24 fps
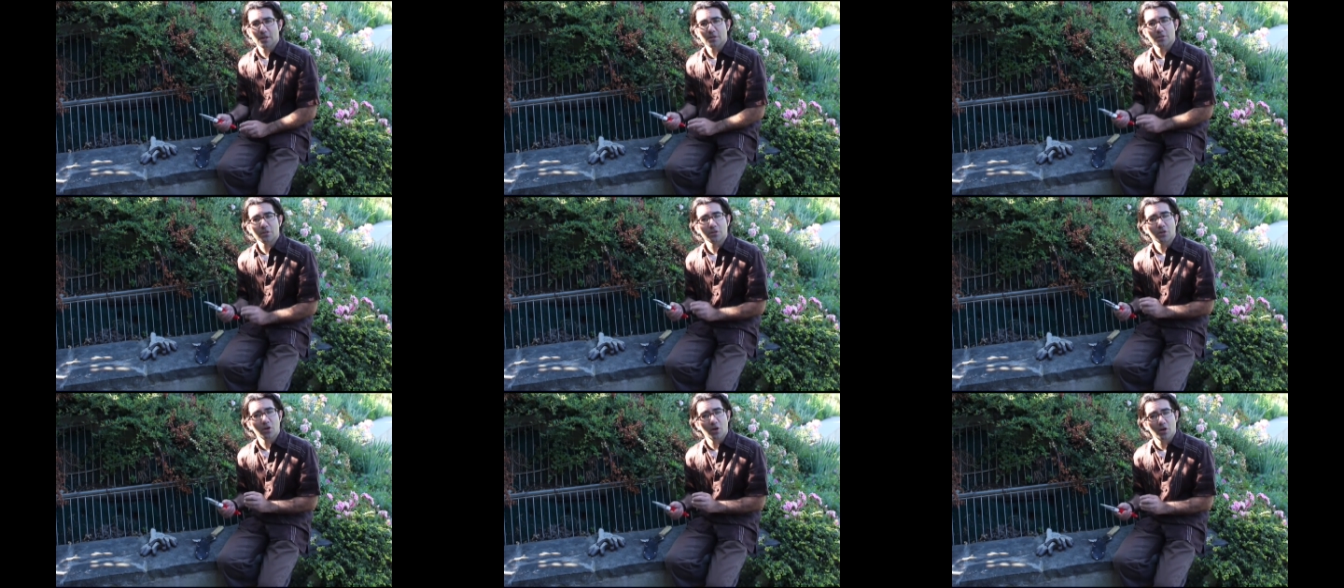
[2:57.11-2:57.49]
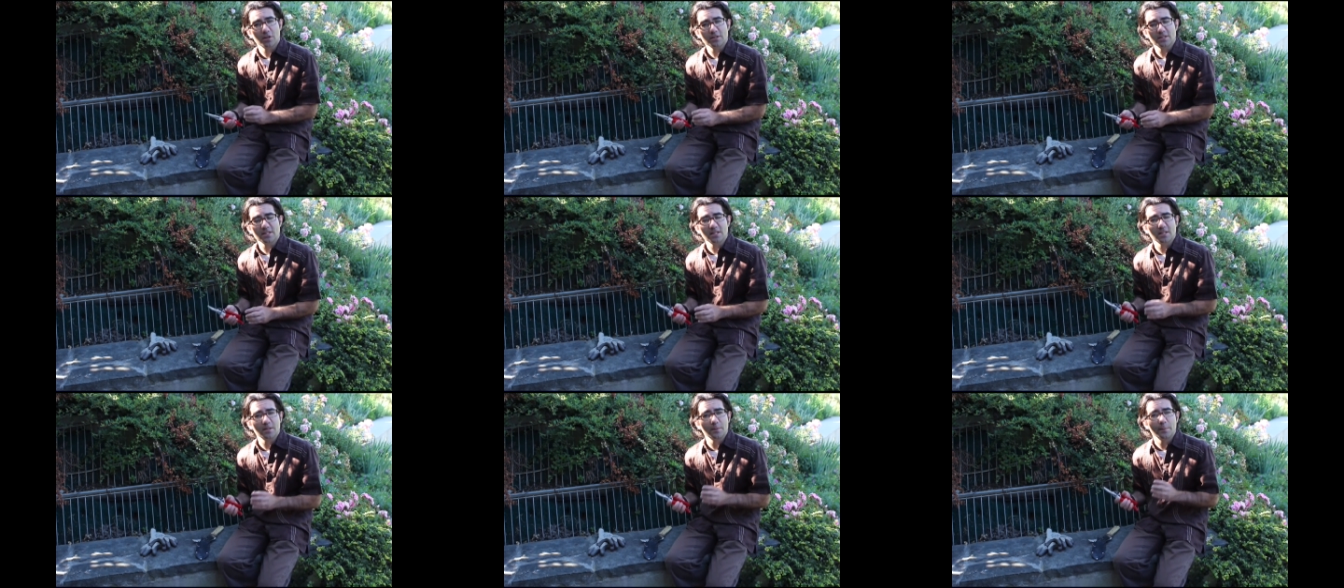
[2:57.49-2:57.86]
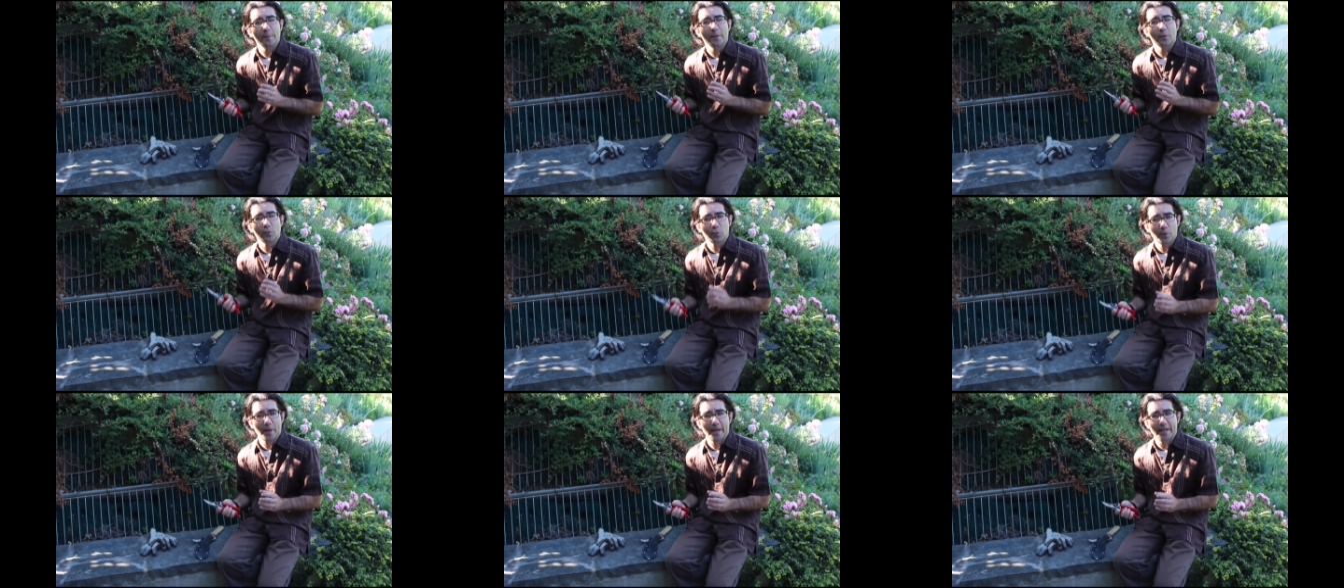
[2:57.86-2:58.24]
to constantly
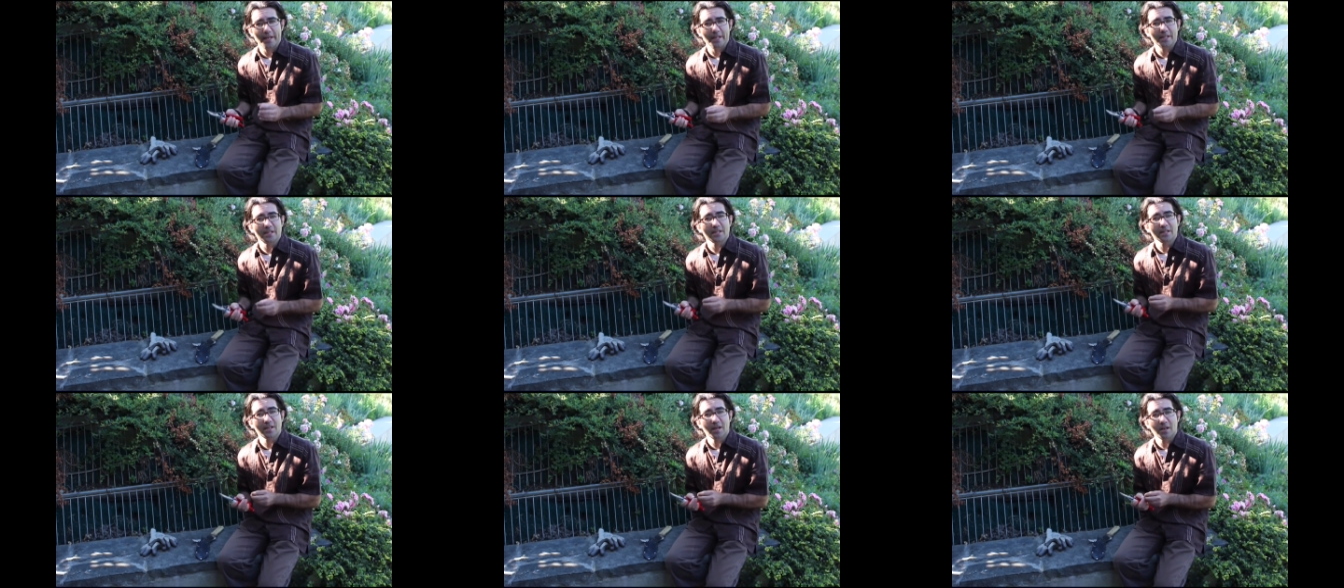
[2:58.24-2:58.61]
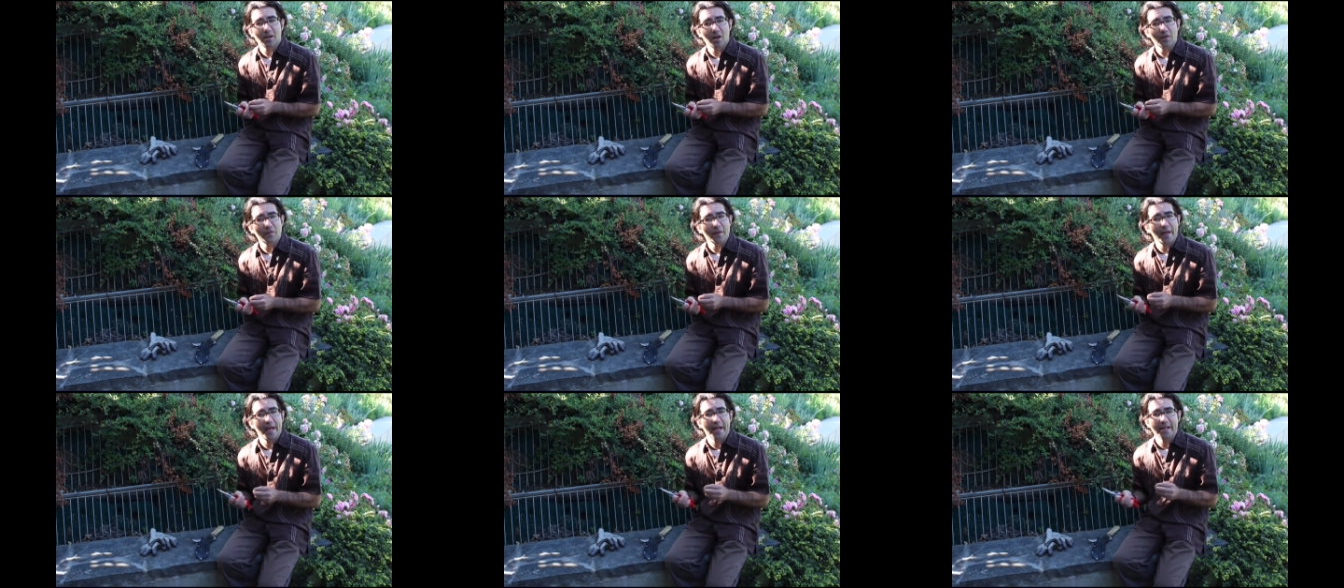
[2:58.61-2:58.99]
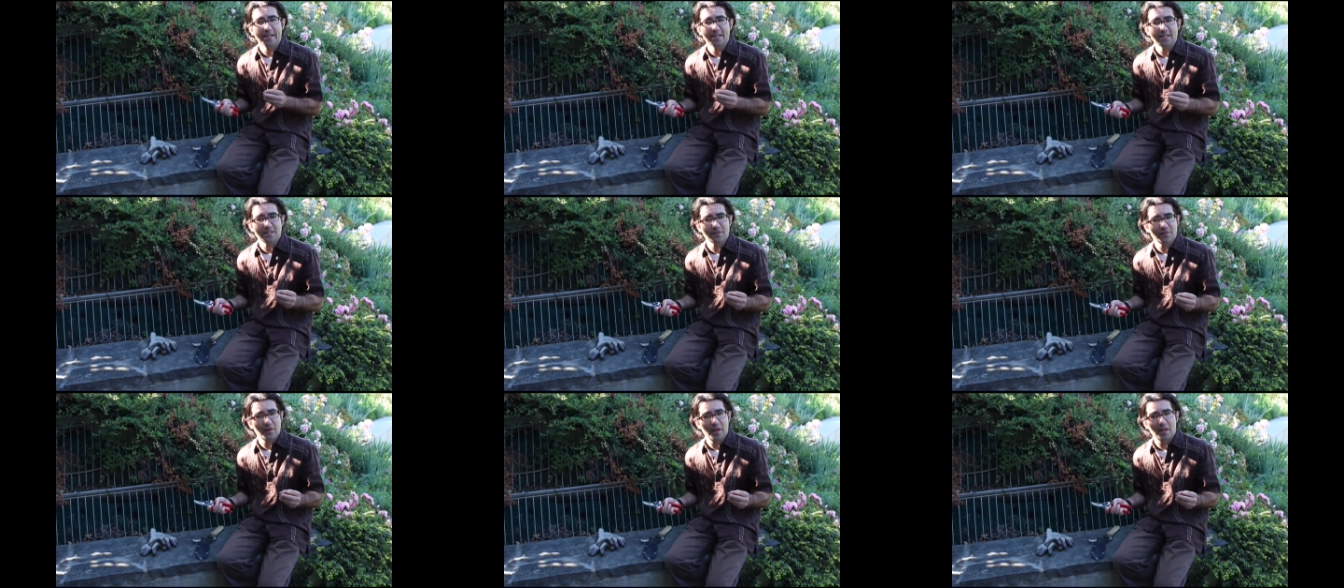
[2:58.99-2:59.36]
be ready to cut off
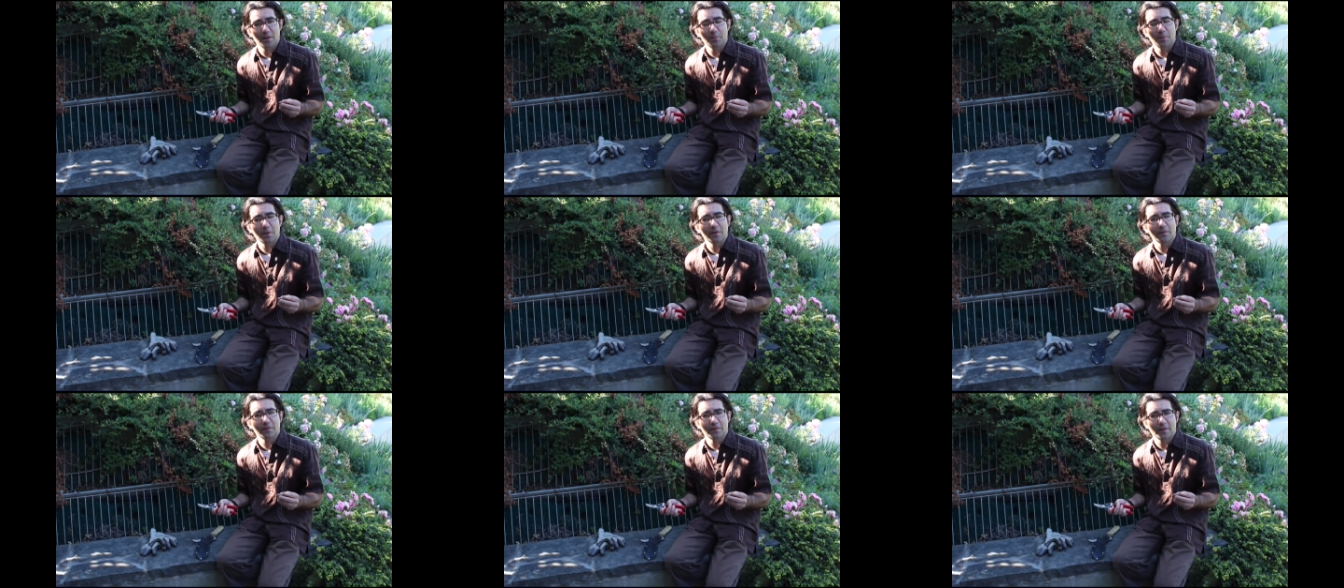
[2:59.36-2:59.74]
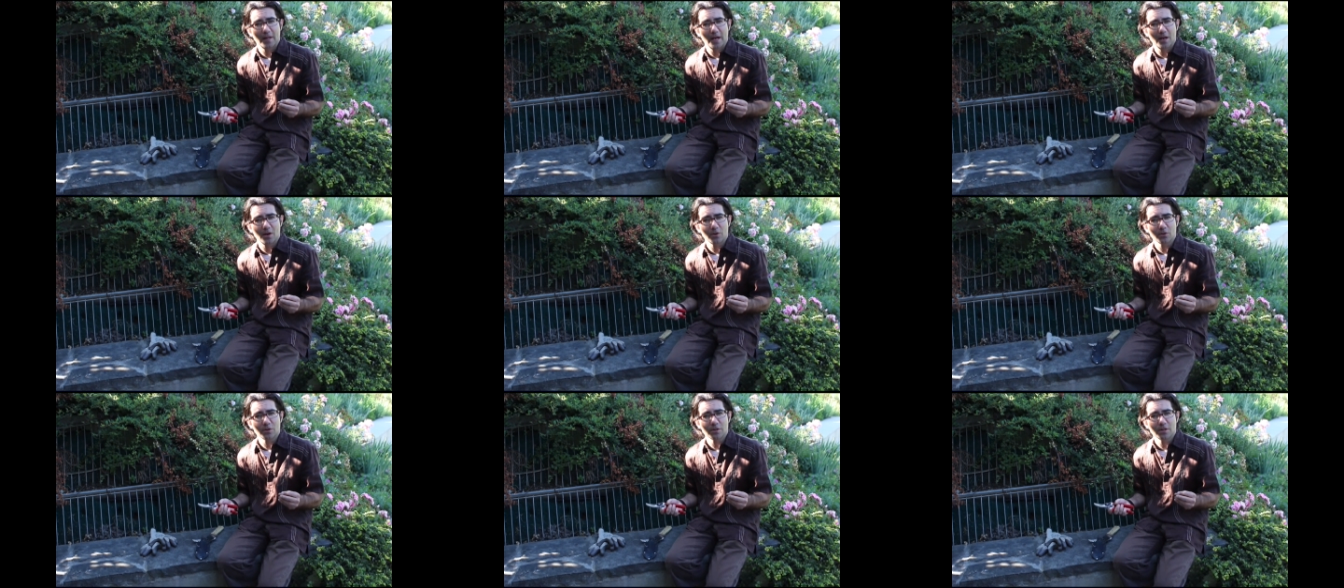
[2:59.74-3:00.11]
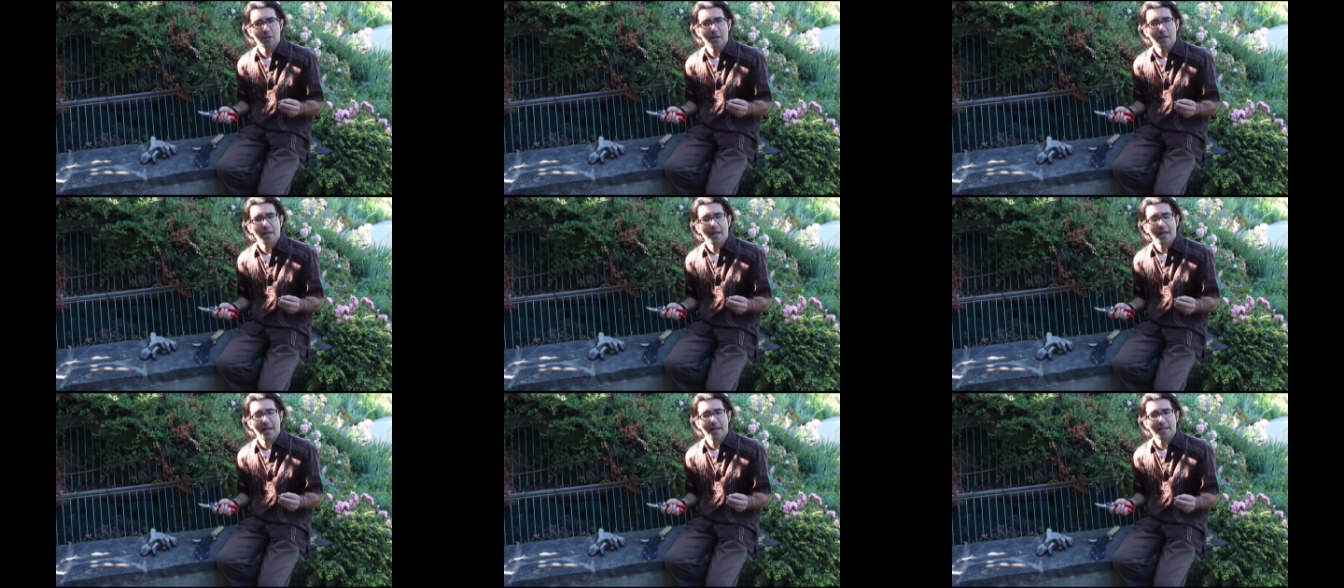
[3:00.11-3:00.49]
any developing flower
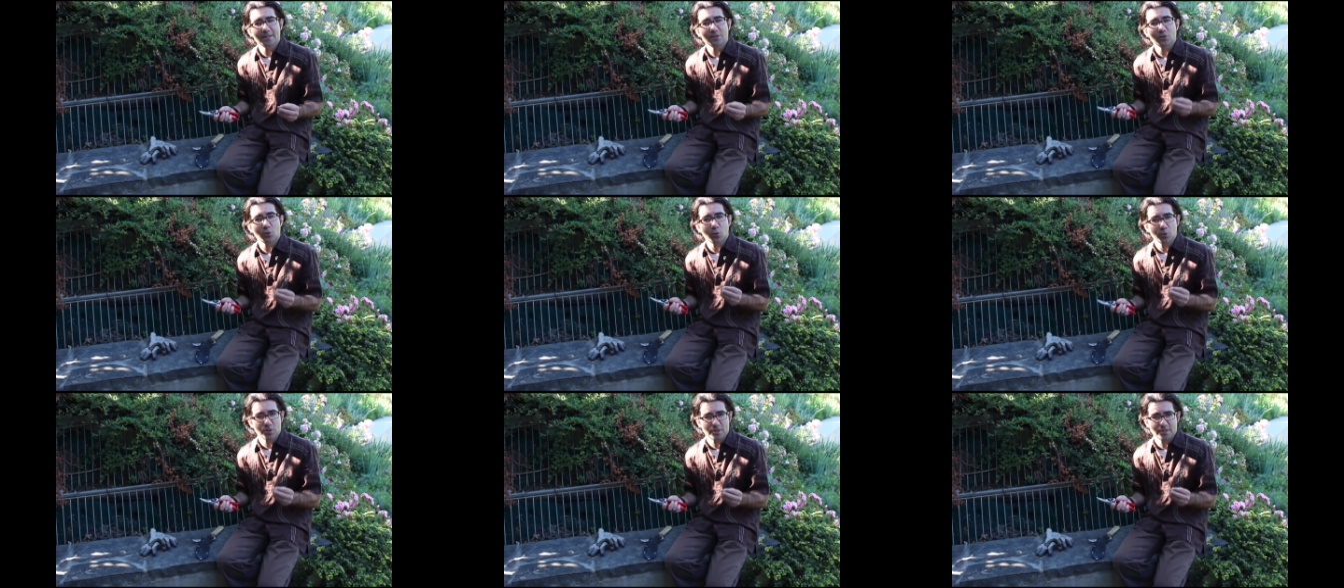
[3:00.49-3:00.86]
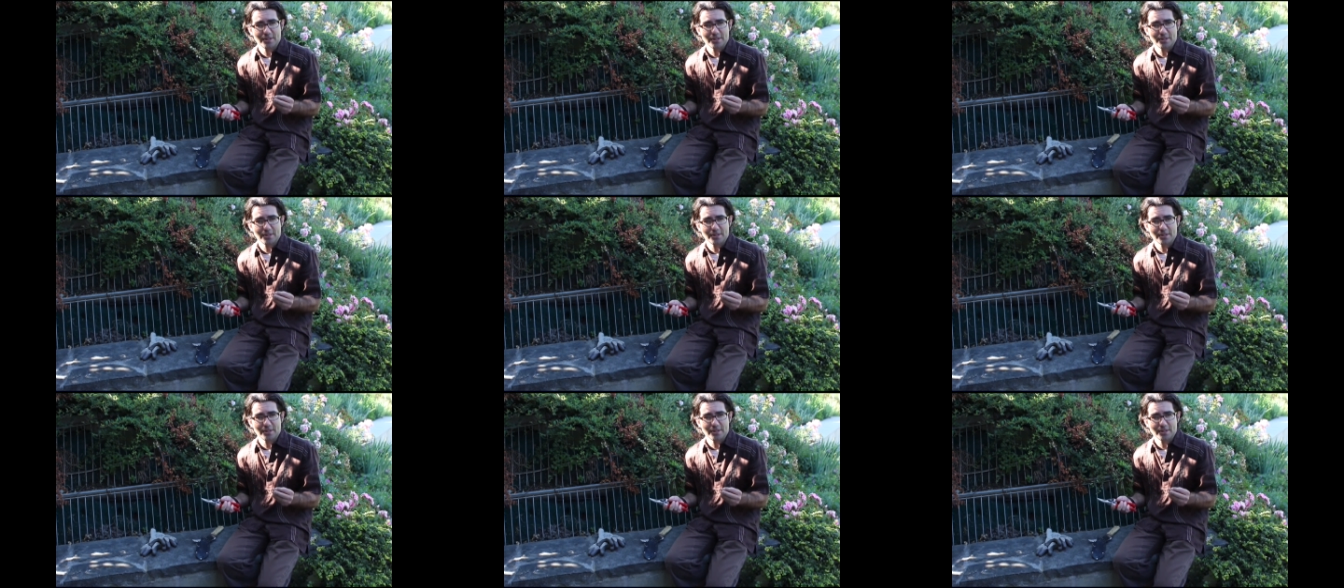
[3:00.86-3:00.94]
heads or